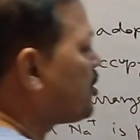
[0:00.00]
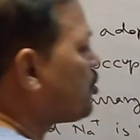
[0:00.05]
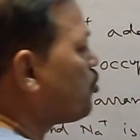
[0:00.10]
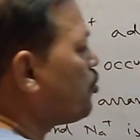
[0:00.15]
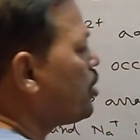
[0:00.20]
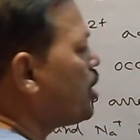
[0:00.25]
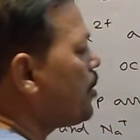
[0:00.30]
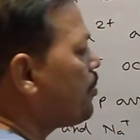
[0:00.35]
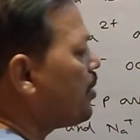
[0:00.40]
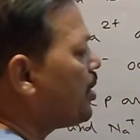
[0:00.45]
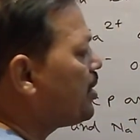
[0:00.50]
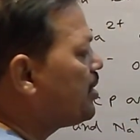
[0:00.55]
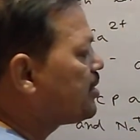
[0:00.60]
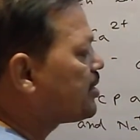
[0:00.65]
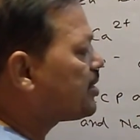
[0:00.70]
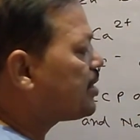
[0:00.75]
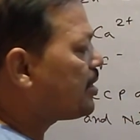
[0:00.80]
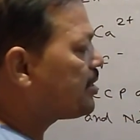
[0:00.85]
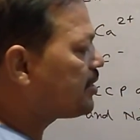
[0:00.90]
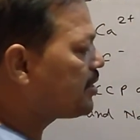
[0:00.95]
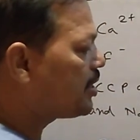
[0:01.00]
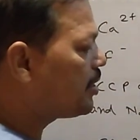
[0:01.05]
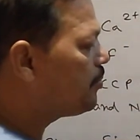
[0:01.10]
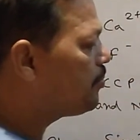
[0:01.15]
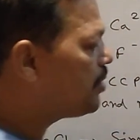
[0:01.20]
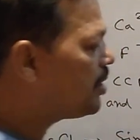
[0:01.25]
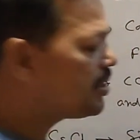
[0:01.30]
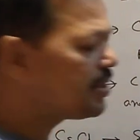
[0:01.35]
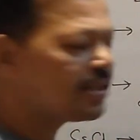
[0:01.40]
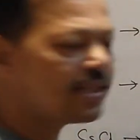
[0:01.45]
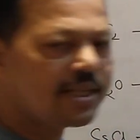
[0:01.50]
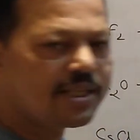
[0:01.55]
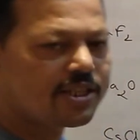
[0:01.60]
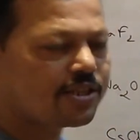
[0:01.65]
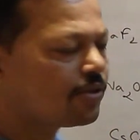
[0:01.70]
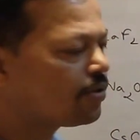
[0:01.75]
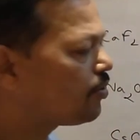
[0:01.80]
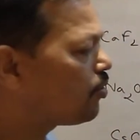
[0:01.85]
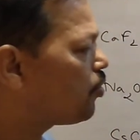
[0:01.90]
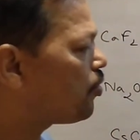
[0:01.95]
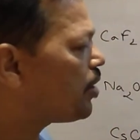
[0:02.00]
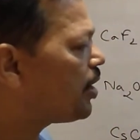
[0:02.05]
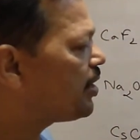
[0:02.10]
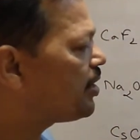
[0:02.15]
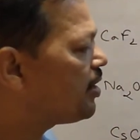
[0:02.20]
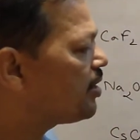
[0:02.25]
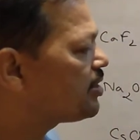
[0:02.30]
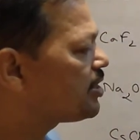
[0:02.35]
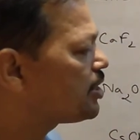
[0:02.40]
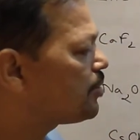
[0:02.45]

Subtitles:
sodium ion is touching by 6 chloride ions.